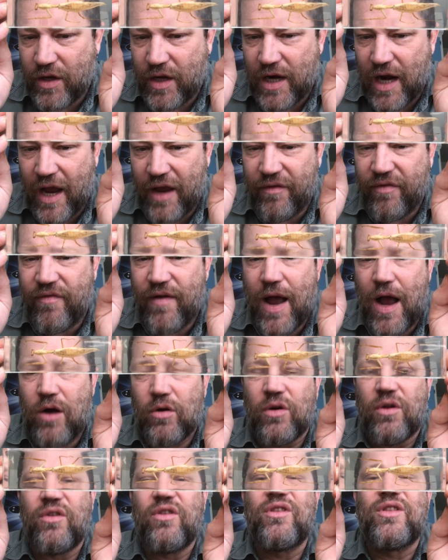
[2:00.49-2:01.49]
And I
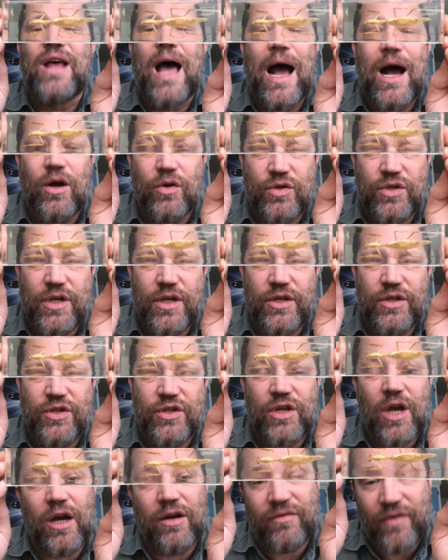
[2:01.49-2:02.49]
found thousands
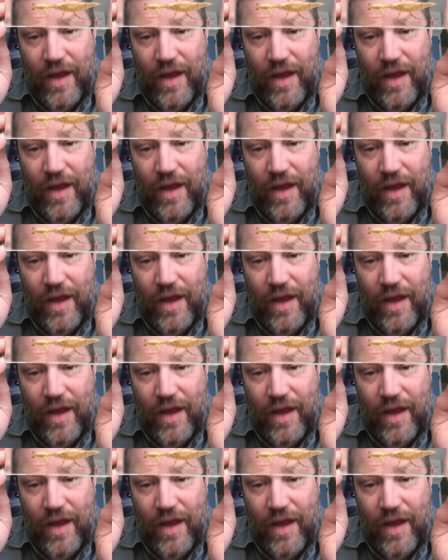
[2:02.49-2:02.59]
of